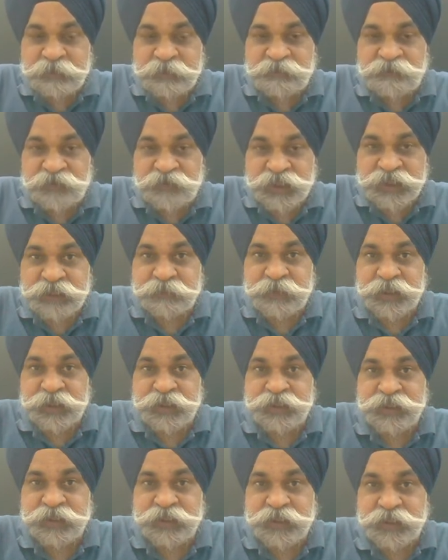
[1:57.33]
first place
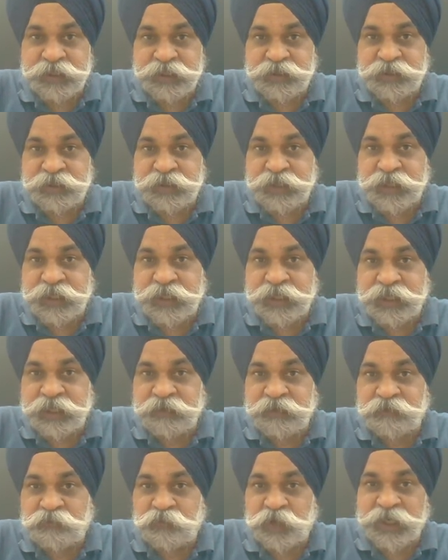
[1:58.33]
it here that
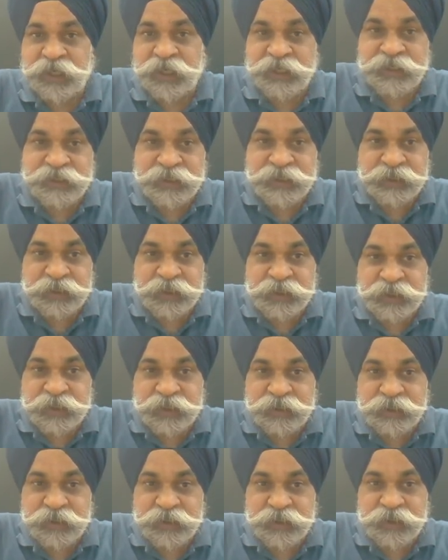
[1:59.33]
what exactly are
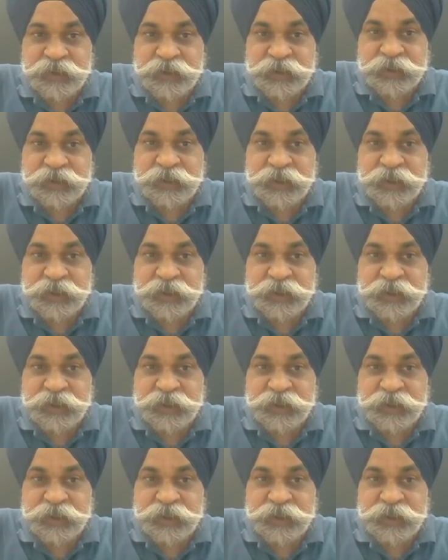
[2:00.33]
silicates.